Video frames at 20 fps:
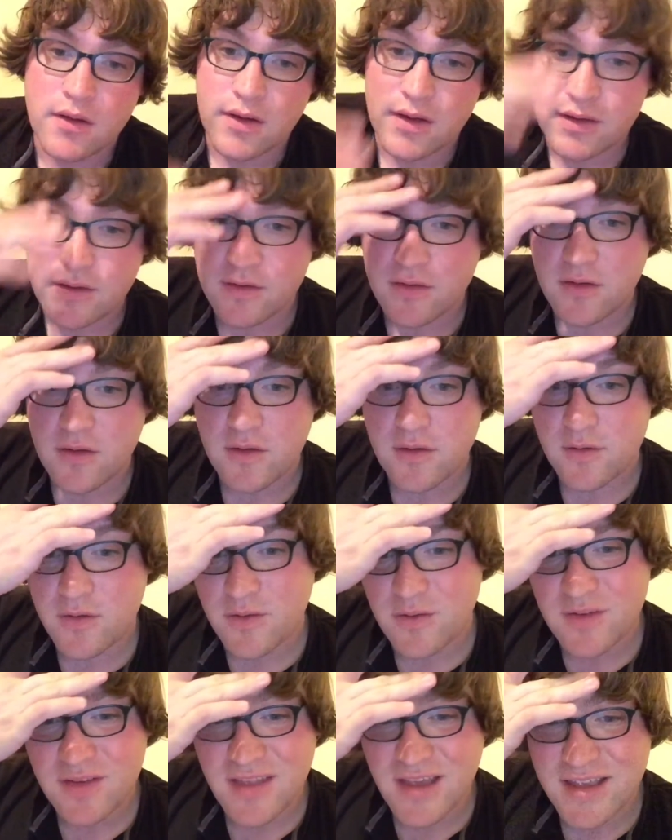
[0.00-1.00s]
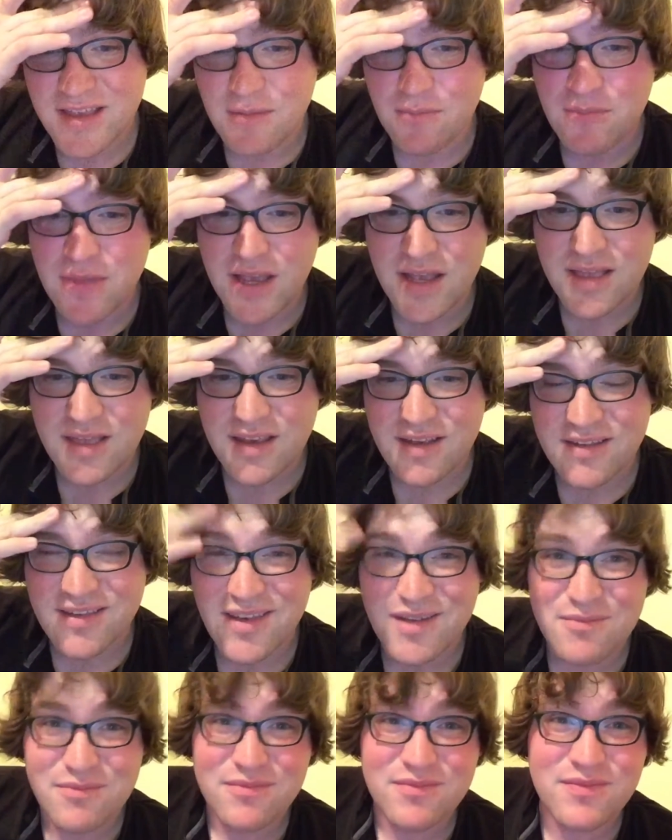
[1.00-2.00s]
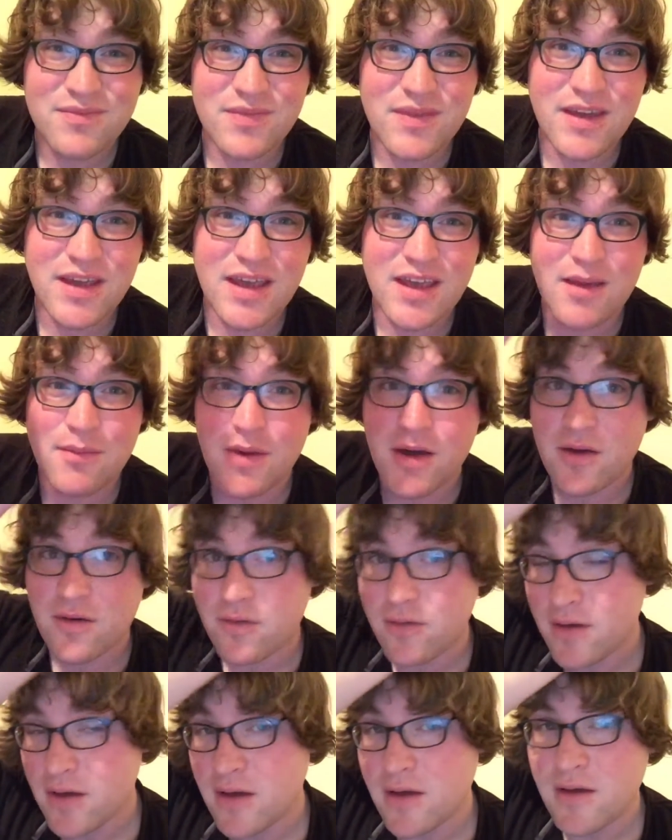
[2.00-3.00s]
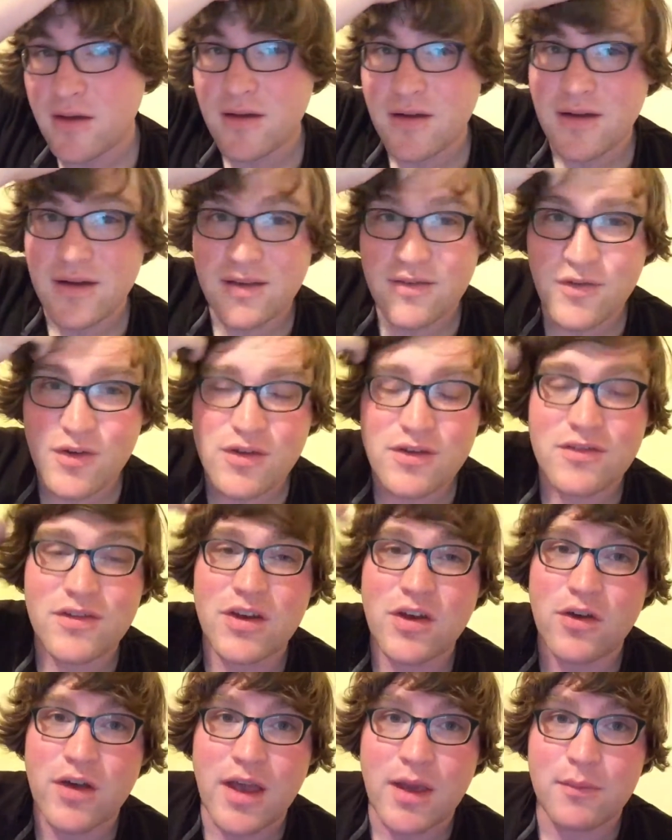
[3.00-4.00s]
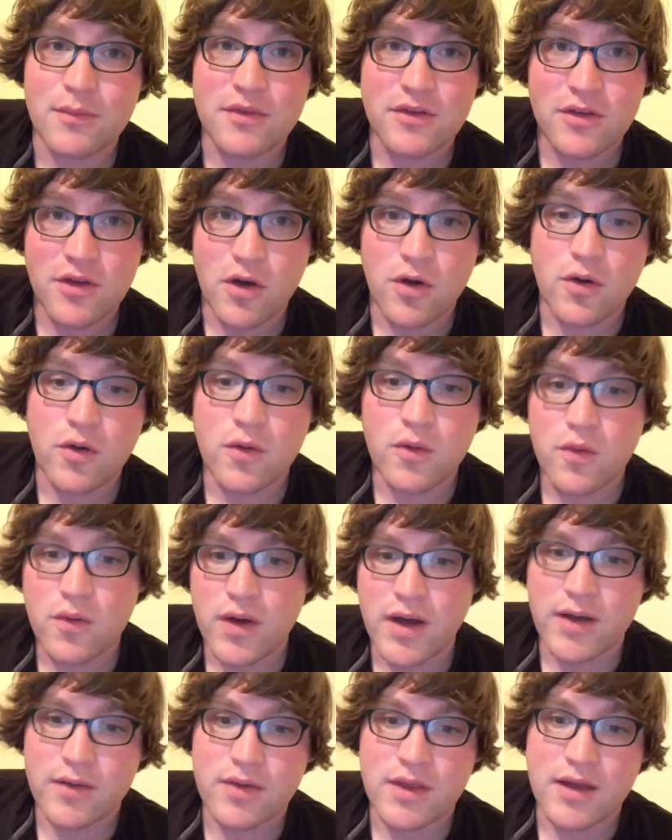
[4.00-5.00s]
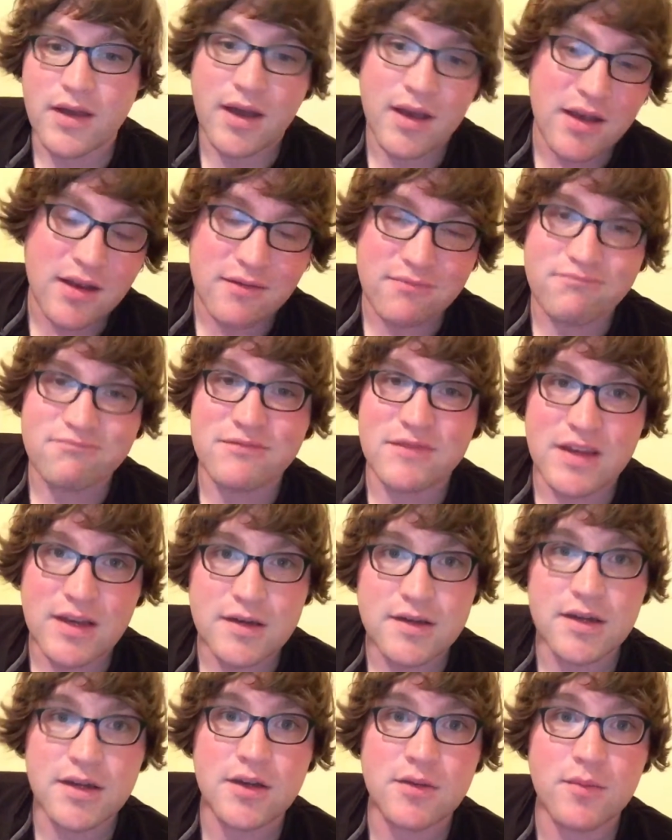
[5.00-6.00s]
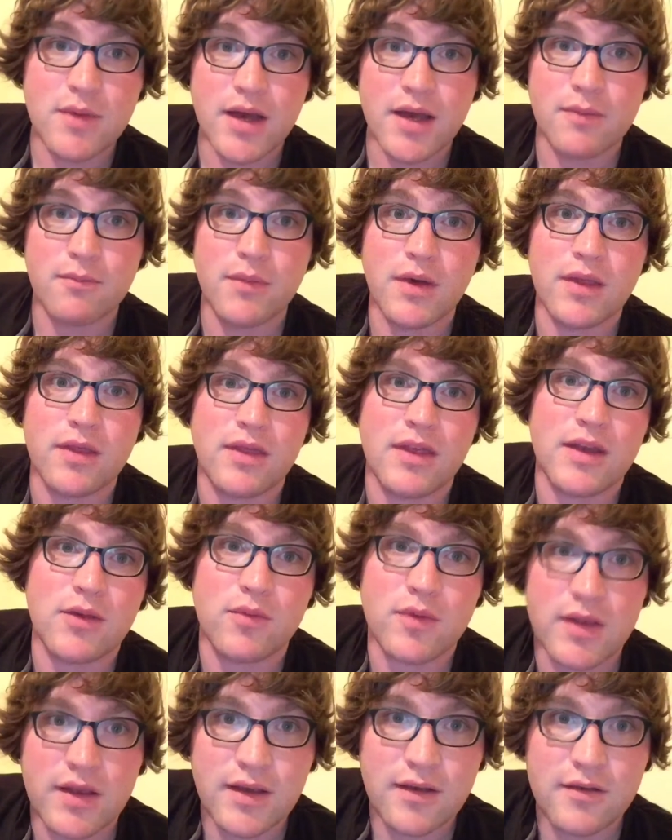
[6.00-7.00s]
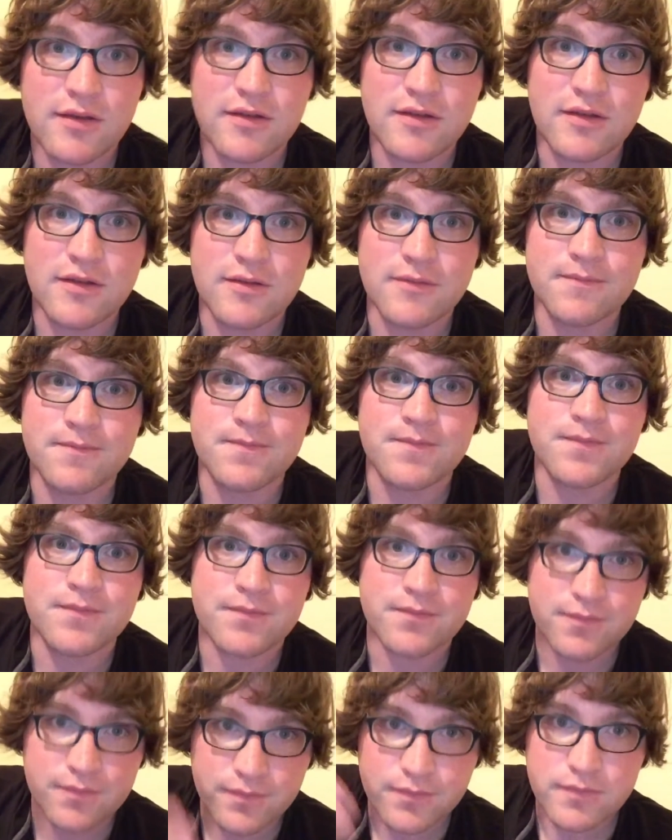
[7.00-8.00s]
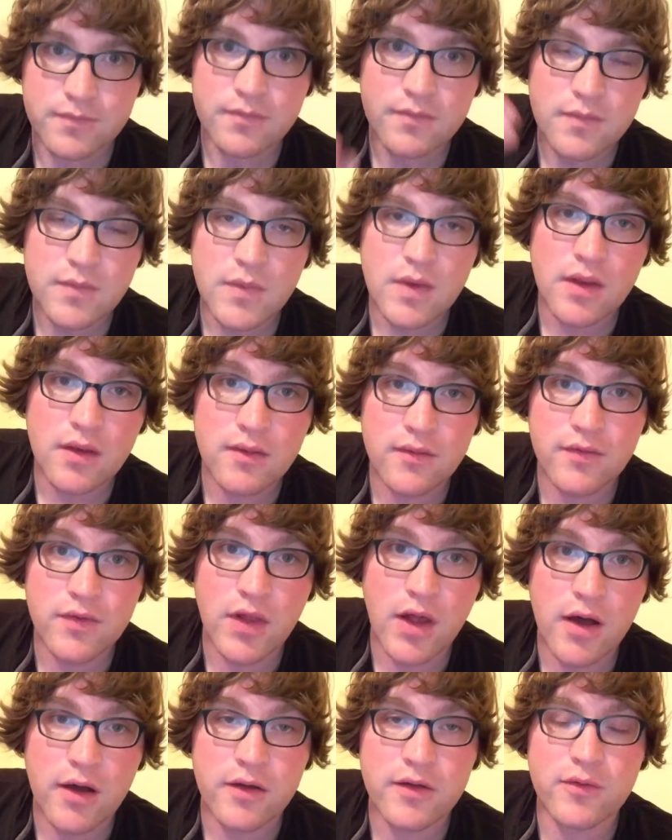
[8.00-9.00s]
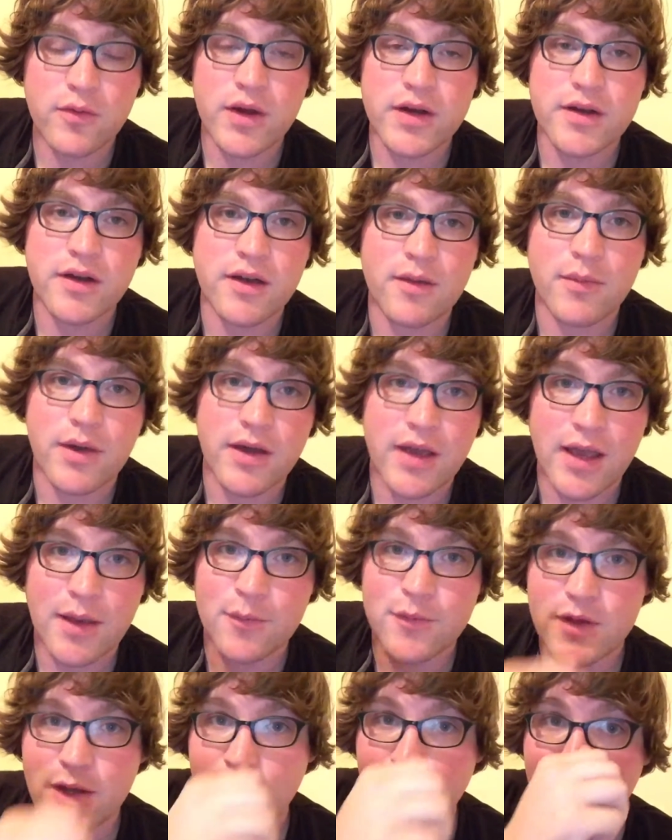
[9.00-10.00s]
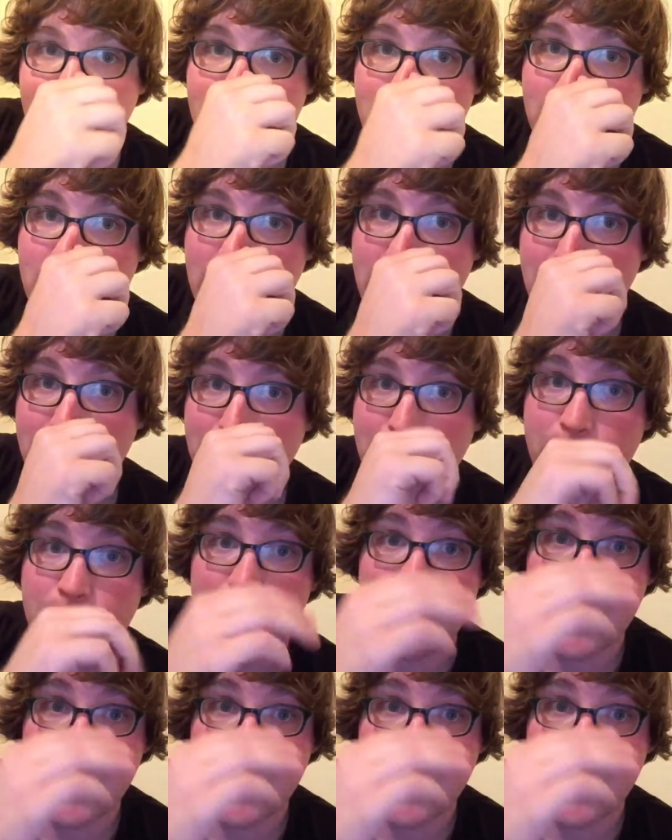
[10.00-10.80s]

And so those are like the main things I'm thinking about. As far as video games go, I could continue my monthly release vlogs where I talk about games that I want to pick up